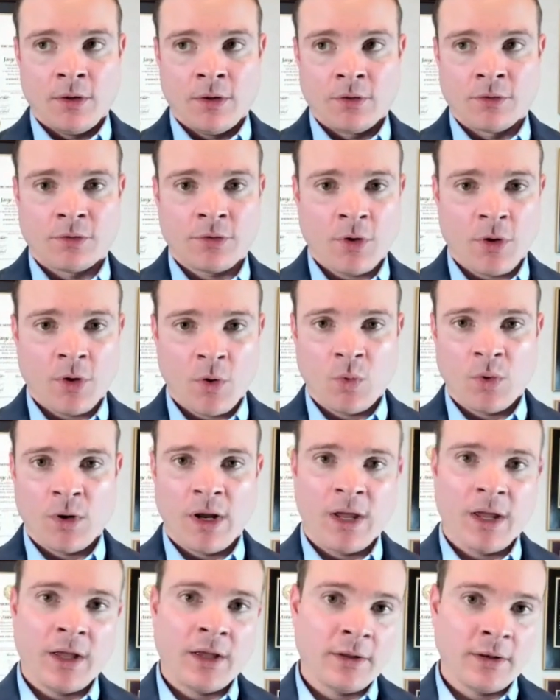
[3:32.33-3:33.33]
So,
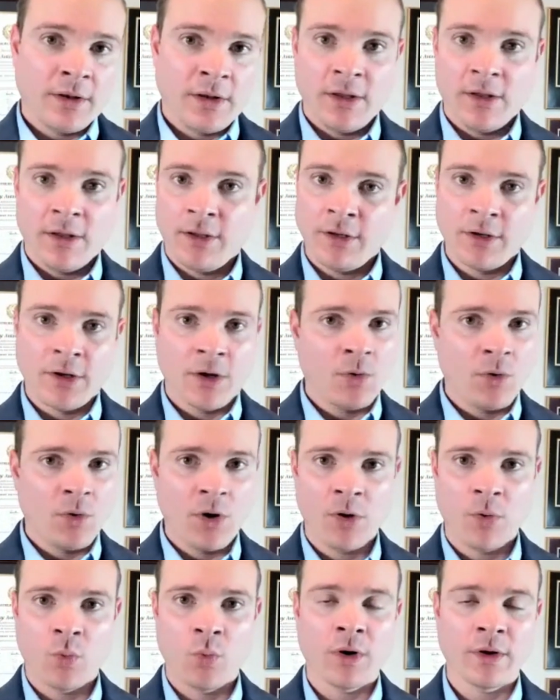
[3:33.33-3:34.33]
and
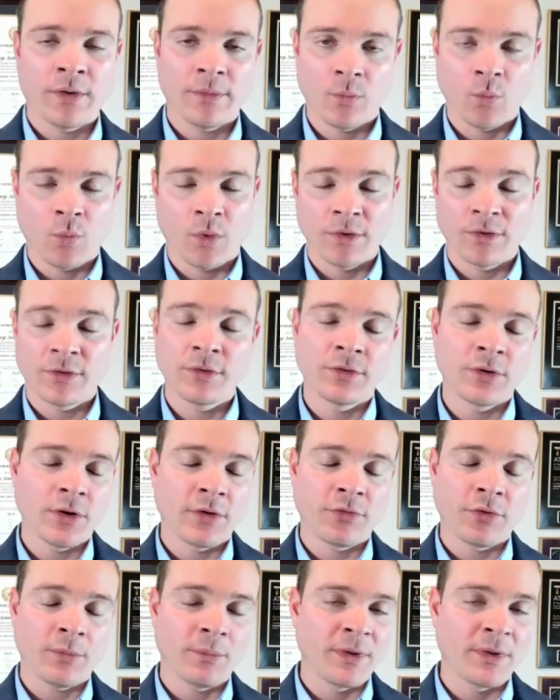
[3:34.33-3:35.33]
what to do
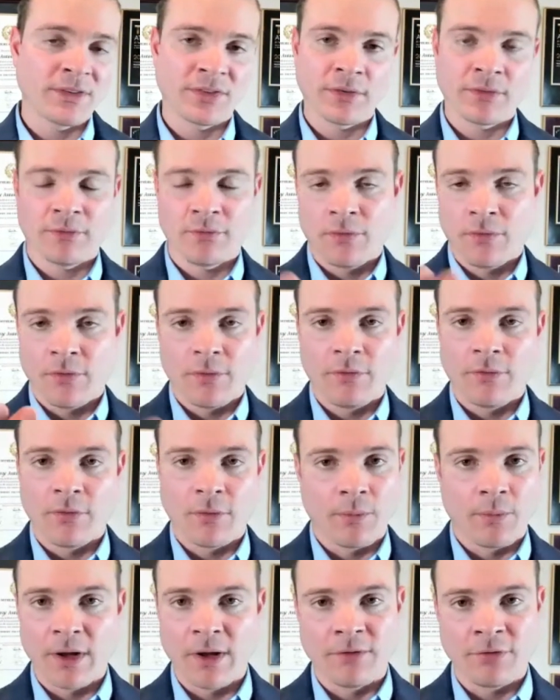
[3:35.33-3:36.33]
if you're missing
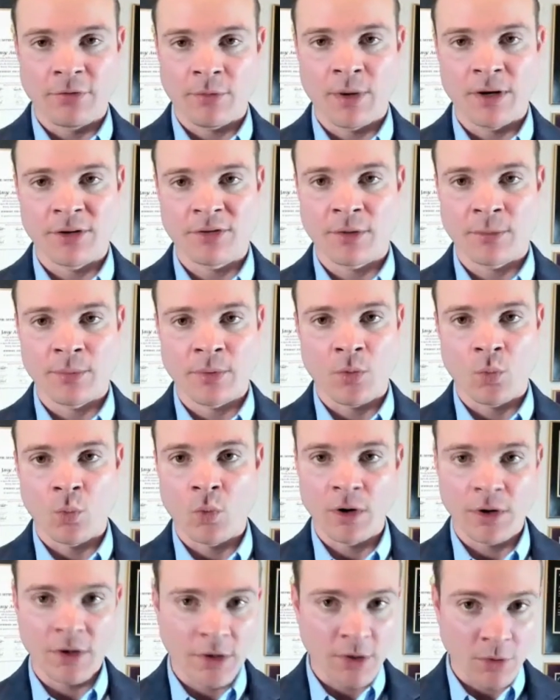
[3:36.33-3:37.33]
information about
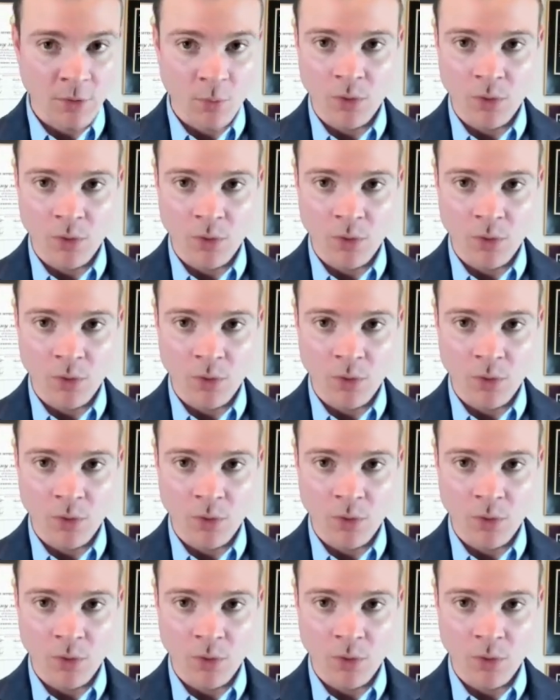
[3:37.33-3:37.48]
1 year?